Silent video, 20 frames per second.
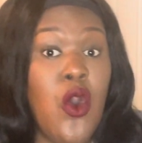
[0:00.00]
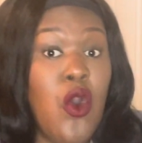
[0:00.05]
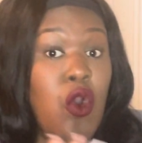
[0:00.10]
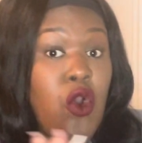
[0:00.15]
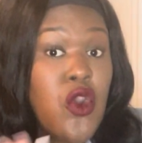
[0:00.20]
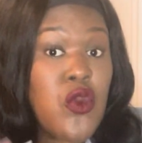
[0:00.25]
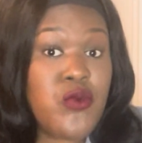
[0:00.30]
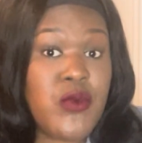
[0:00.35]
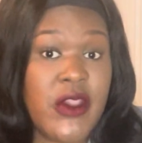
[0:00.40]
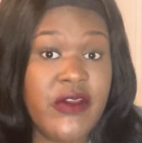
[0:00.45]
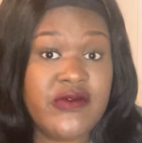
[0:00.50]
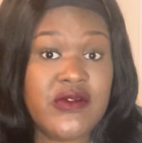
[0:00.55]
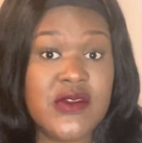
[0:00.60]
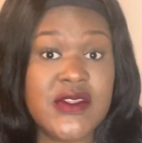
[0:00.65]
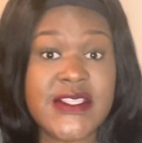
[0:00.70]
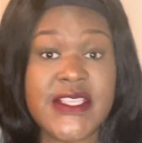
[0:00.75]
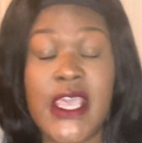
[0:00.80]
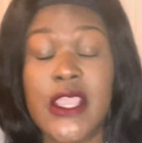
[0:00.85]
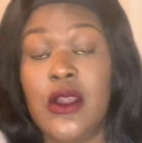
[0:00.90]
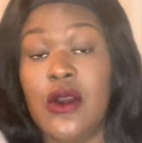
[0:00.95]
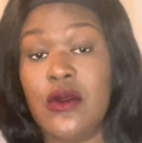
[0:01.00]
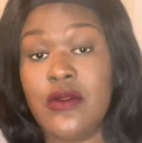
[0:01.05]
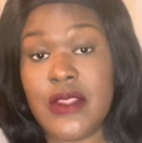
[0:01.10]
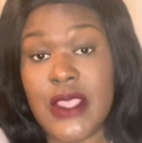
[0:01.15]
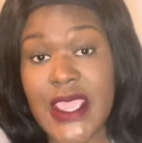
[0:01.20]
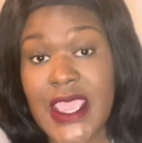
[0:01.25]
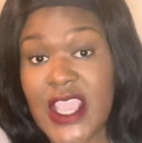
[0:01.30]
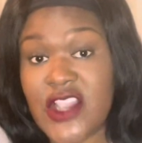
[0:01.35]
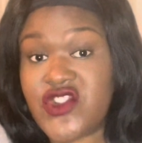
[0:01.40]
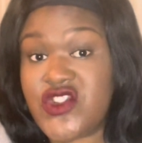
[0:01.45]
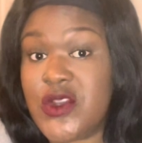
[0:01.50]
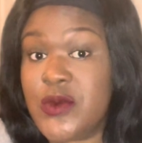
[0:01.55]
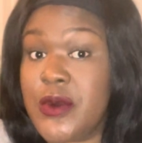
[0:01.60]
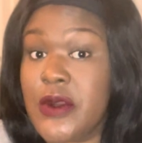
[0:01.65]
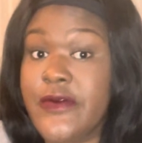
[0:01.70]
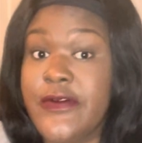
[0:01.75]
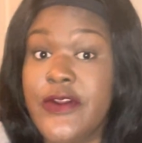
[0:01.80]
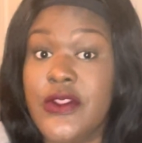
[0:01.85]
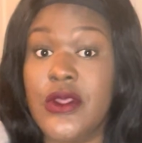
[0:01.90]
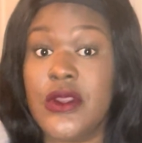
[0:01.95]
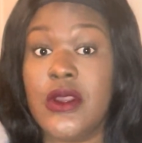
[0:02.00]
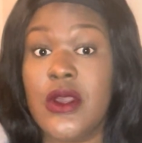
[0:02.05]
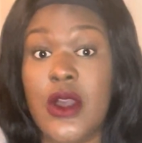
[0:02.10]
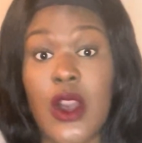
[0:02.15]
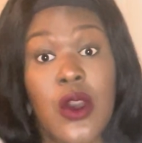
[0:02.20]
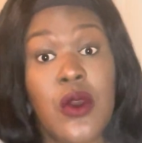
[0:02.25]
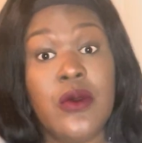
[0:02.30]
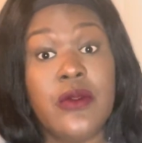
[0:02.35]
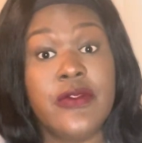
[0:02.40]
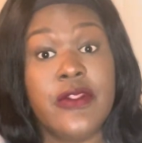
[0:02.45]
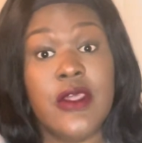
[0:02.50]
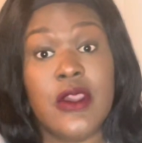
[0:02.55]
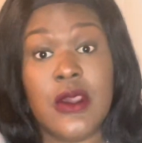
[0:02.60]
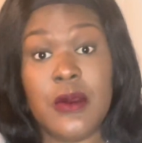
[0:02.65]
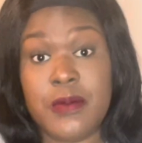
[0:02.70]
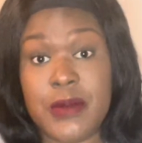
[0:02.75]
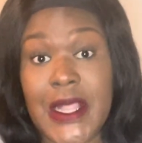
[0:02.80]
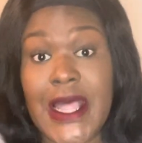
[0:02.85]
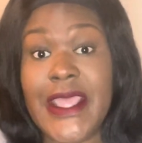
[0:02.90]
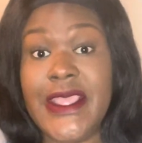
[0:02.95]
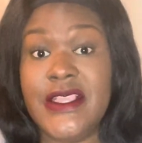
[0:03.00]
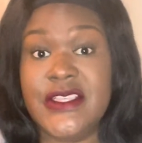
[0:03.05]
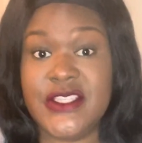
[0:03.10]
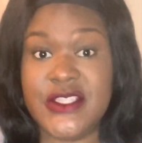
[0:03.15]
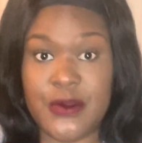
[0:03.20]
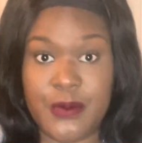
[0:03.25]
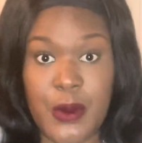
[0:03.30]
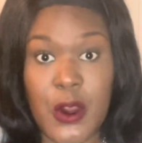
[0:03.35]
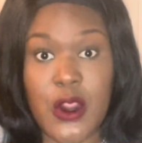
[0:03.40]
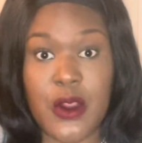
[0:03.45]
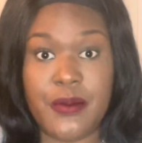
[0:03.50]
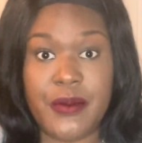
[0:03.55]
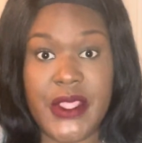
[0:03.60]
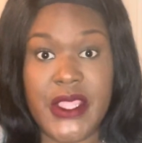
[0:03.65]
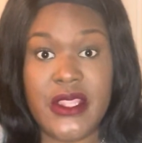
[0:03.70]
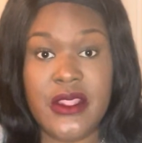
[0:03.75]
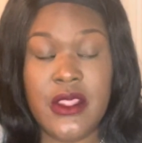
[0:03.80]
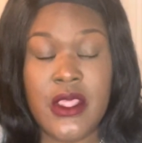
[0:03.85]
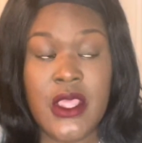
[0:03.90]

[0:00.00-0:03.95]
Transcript: or revenue cycle, they actually work for the compliance department.